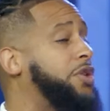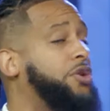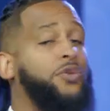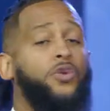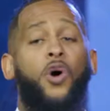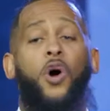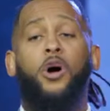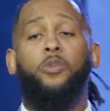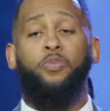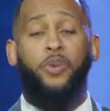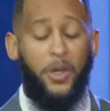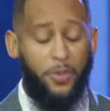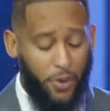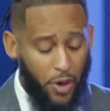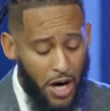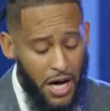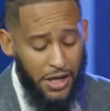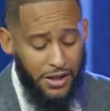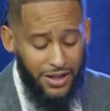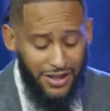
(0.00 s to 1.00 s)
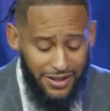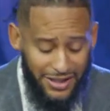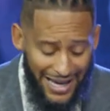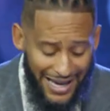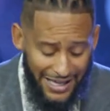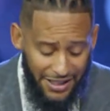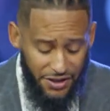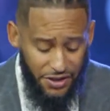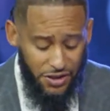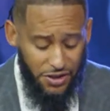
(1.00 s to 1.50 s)
with the wrong people, the
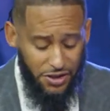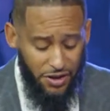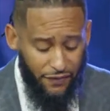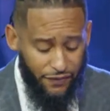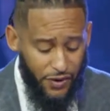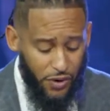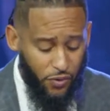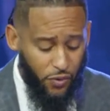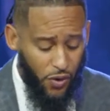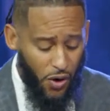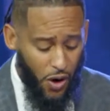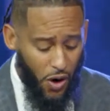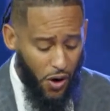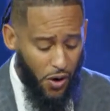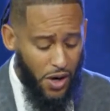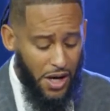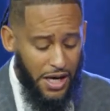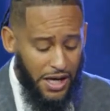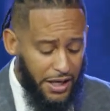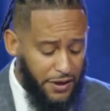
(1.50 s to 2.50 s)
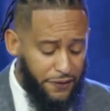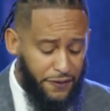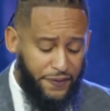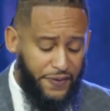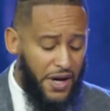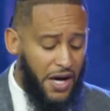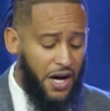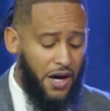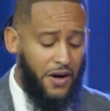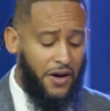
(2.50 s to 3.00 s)
dangers of the world. He
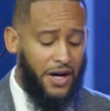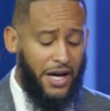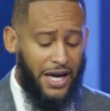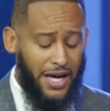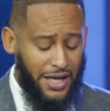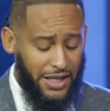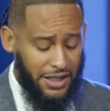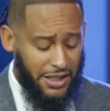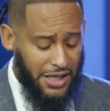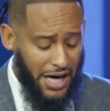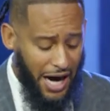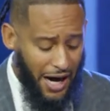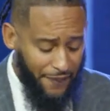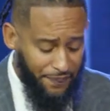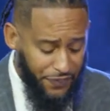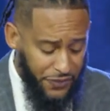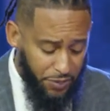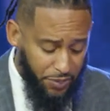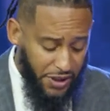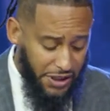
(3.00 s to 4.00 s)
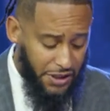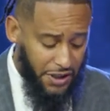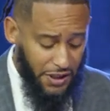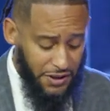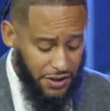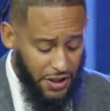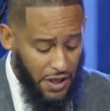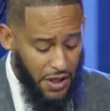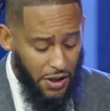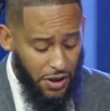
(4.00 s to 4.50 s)
fell, hey, God,
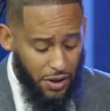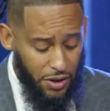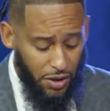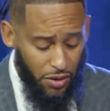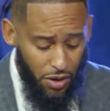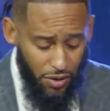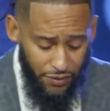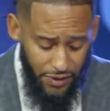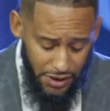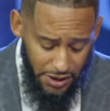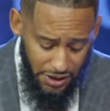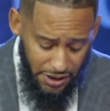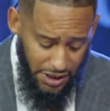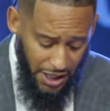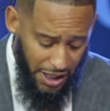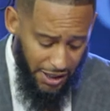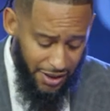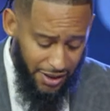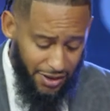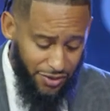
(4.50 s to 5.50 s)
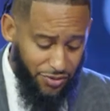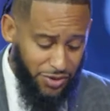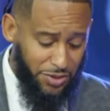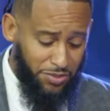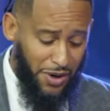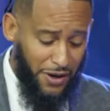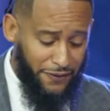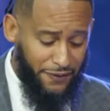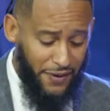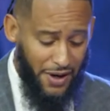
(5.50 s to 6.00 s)
because glory to God. Here,
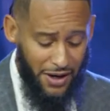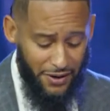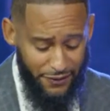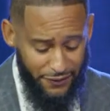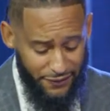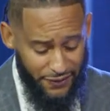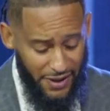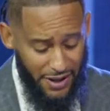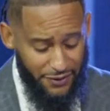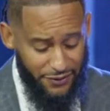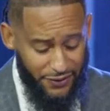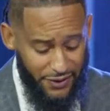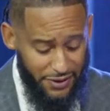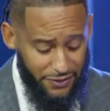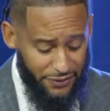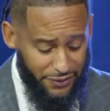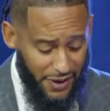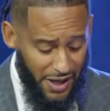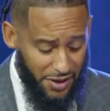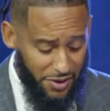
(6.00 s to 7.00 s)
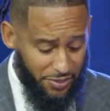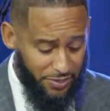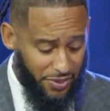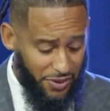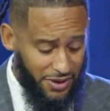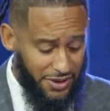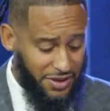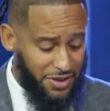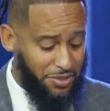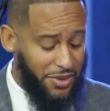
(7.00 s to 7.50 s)
with my fifth and final
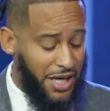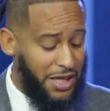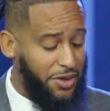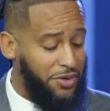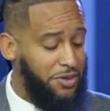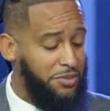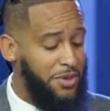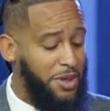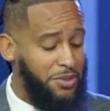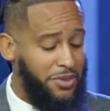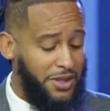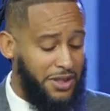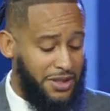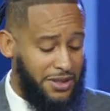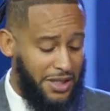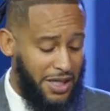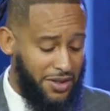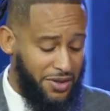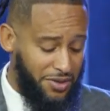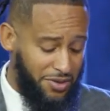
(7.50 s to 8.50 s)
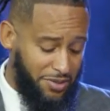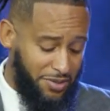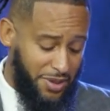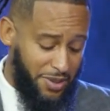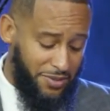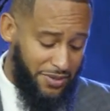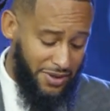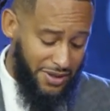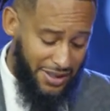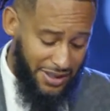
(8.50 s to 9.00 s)
point? Somebody remember it because I don't
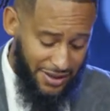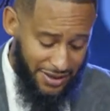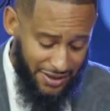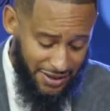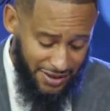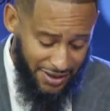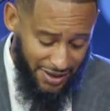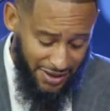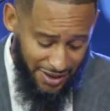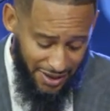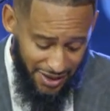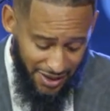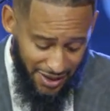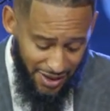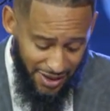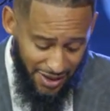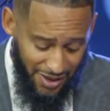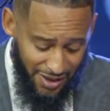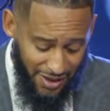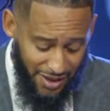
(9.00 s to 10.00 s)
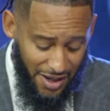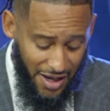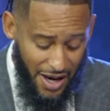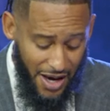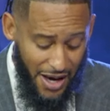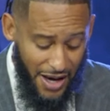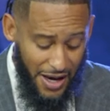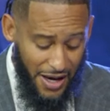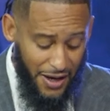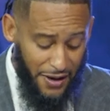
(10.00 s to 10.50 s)
remember it. Let's see here.
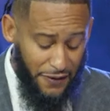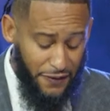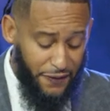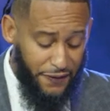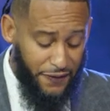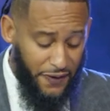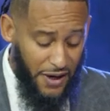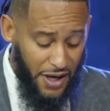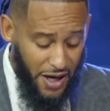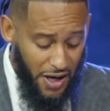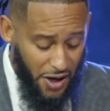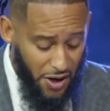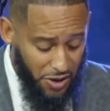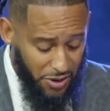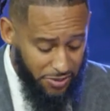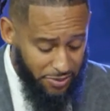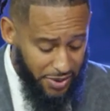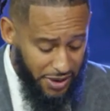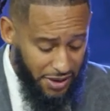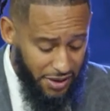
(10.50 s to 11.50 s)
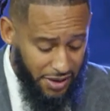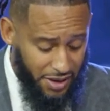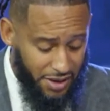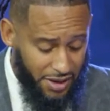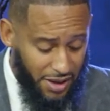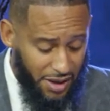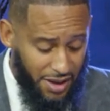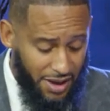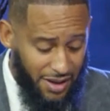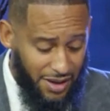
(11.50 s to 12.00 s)
He fell
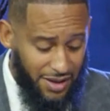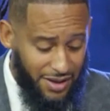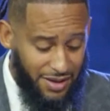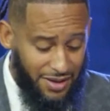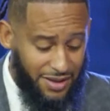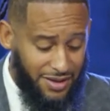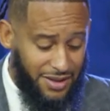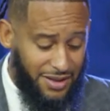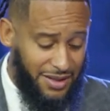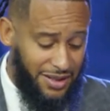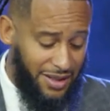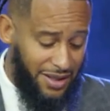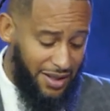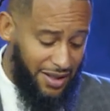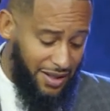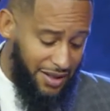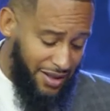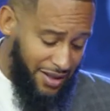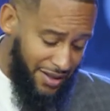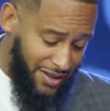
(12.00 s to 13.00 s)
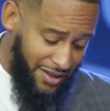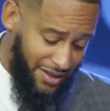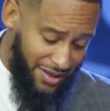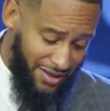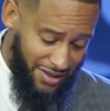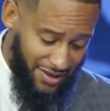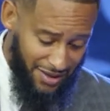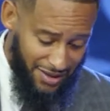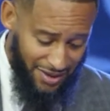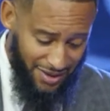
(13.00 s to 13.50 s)
because
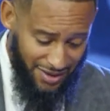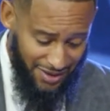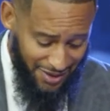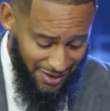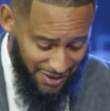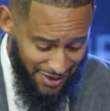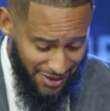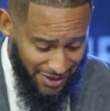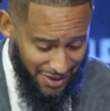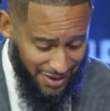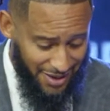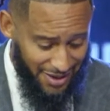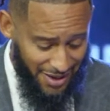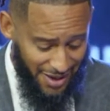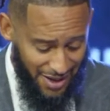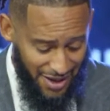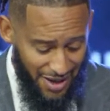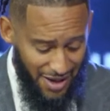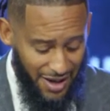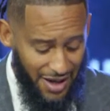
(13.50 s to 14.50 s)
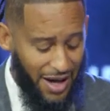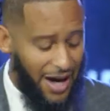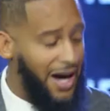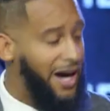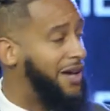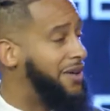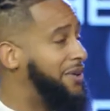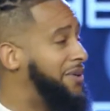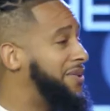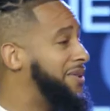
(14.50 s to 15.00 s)
he,
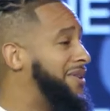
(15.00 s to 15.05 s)
I don't